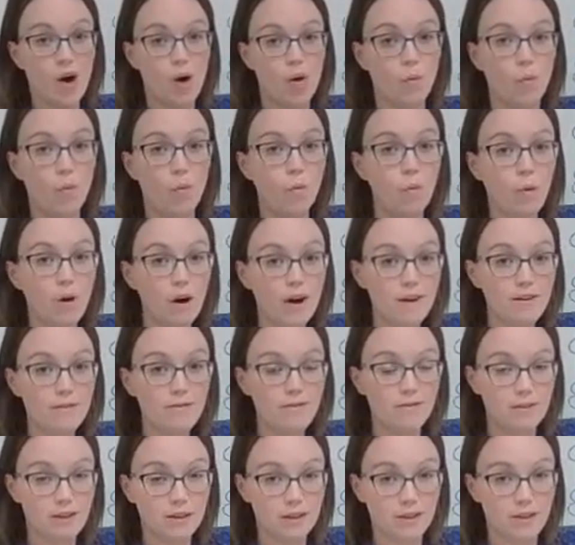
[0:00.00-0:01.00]

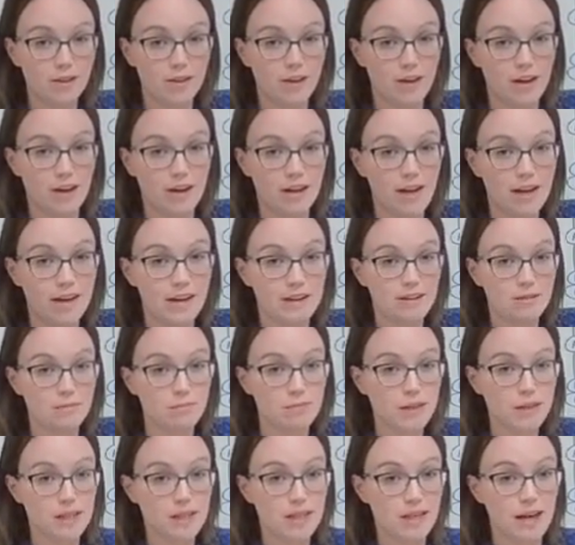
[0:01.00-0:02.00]
1 finger on A is
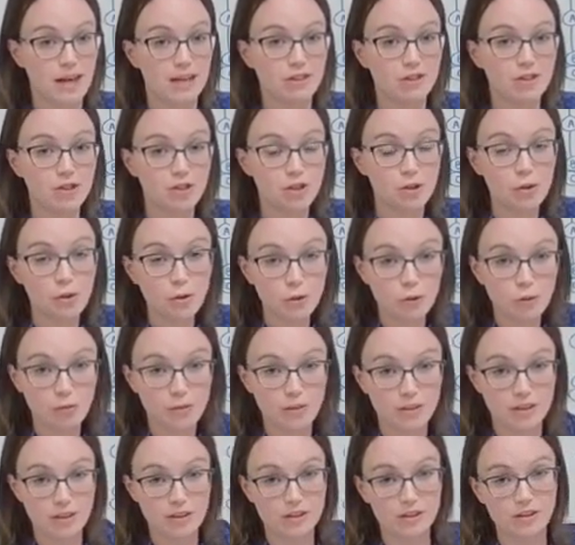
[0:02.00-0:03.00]
B, and
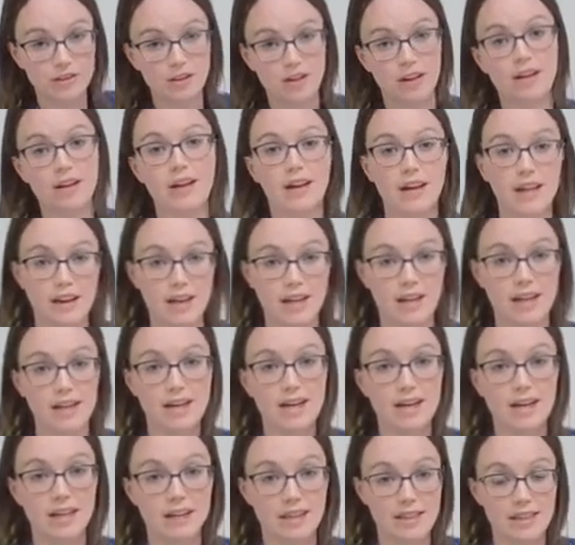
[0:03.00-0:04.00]
2 fingers on
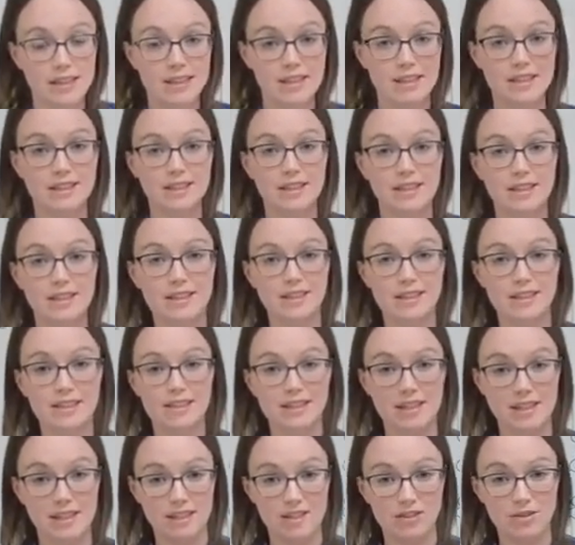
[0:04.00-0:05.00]
A is
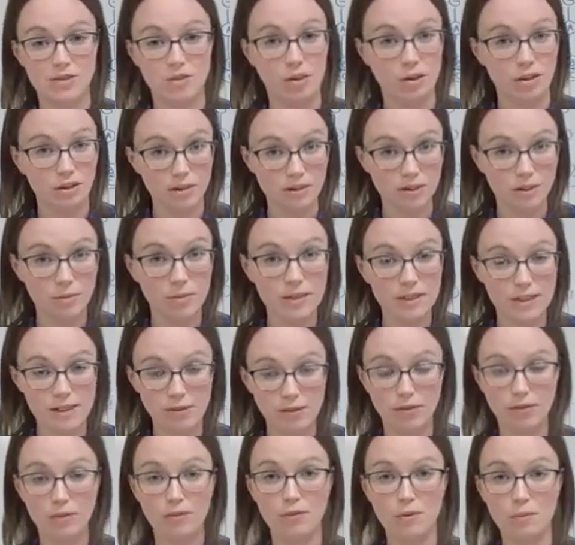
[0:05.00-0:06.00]
C. So a little bit
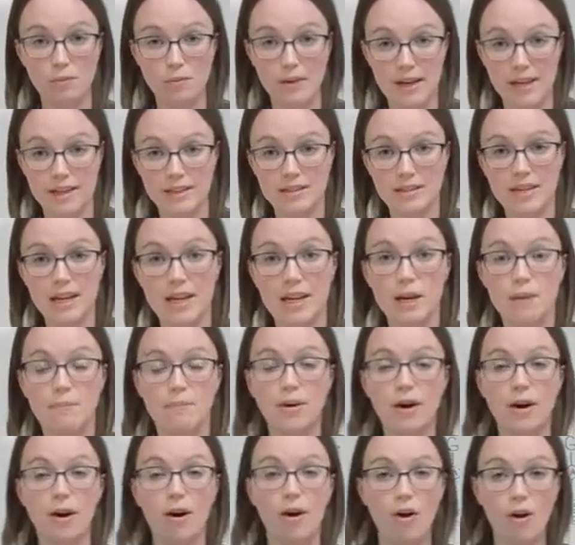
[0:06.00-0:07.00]
different for bass,
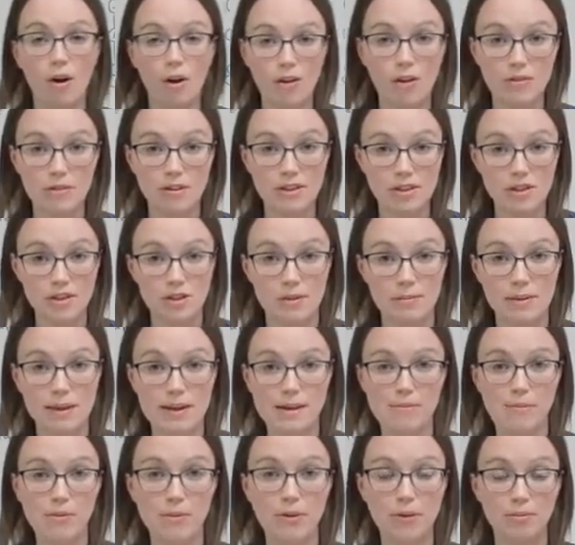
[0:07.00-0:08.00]
but all of us should
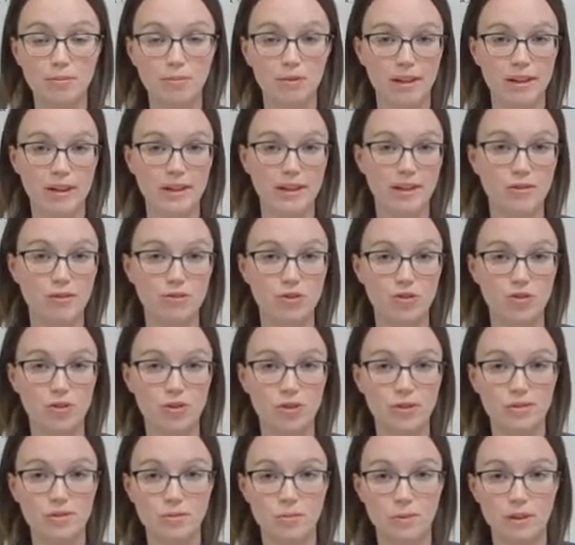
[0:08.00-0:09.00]
be able to play those
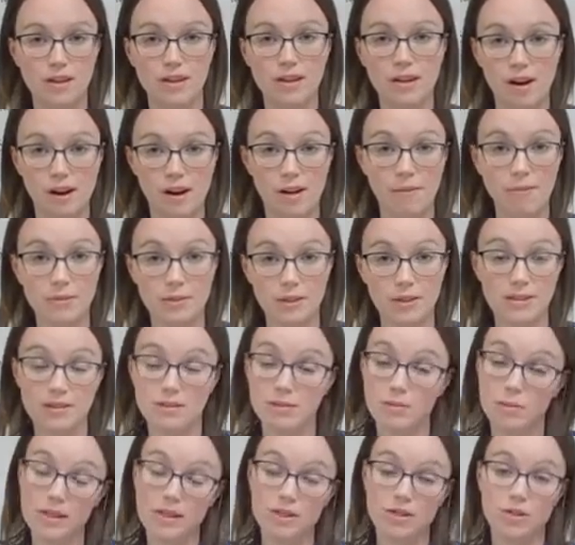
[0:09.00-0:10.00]
notes with
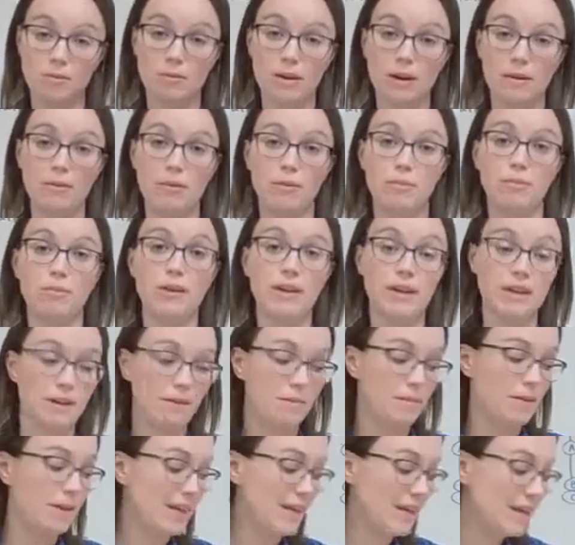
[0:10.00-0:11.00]
confidence. We should be able to play
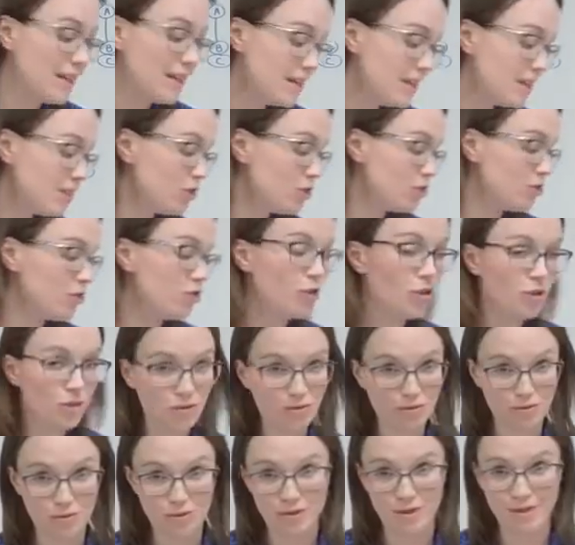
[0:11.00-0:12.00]
them in
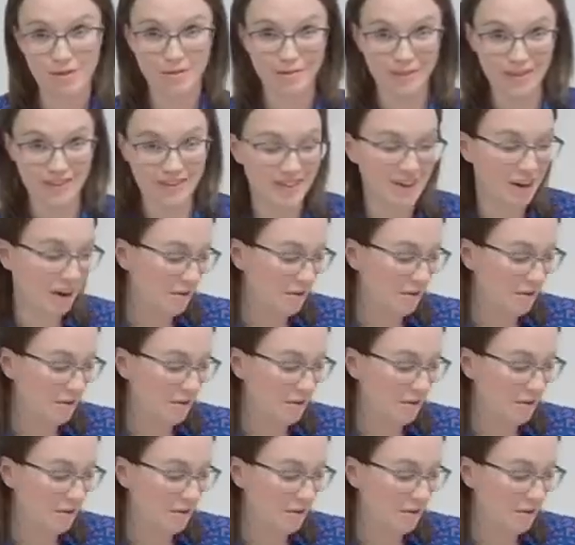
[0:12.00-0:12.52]
tune with